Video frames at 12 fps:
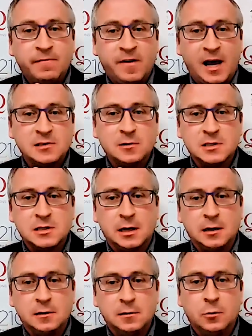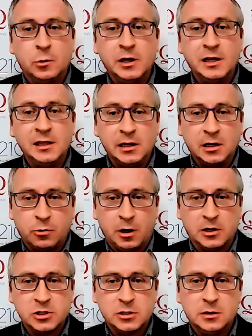vassal state, really
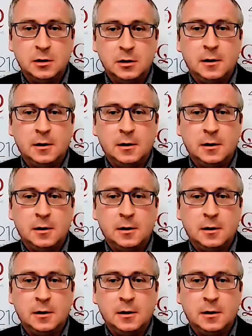crushed